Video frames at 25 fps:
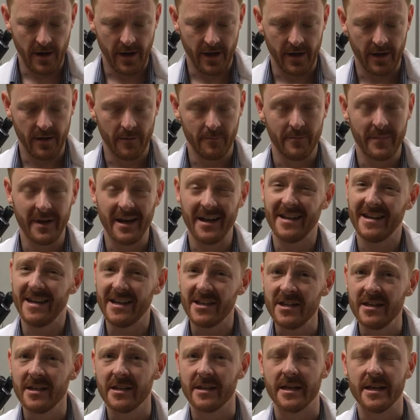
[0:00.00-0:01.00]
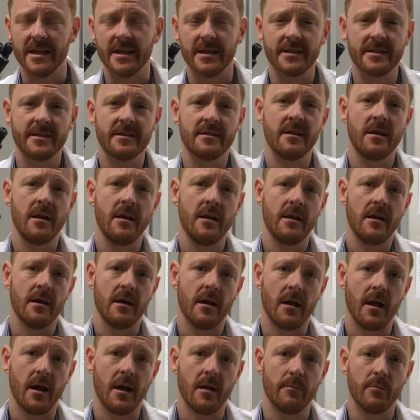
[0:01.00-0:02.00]
Um, in addition to this,
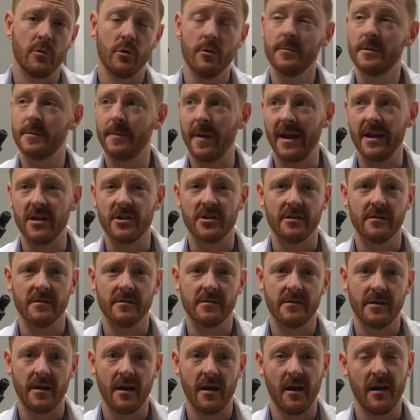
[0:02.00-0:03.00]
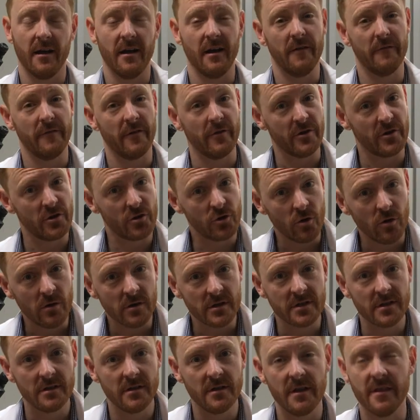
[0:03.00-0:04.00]
uh, Bloom's patients are very
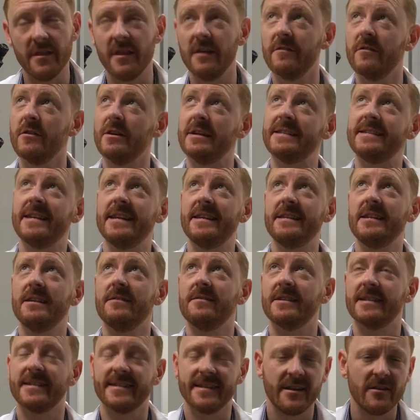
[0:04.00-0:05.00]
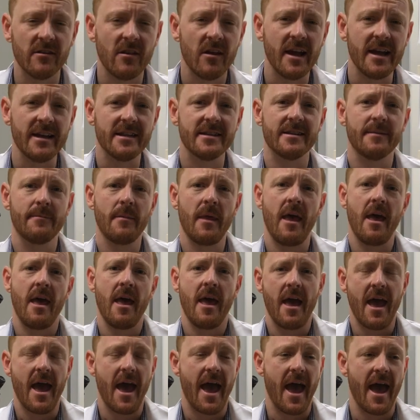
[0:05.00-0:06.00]
short, they're very sensitive to sunlight,
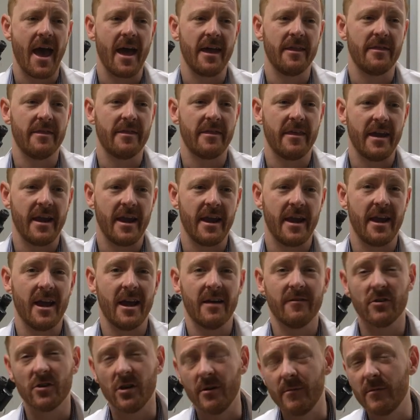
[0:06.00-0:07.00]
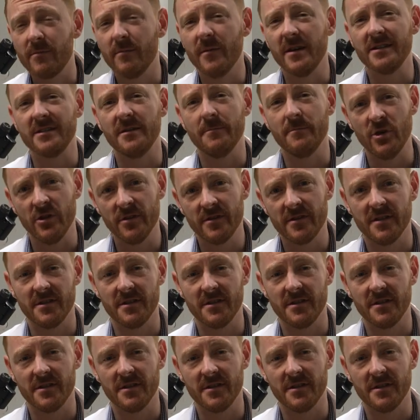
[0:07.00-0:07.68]
and they have a compromised immune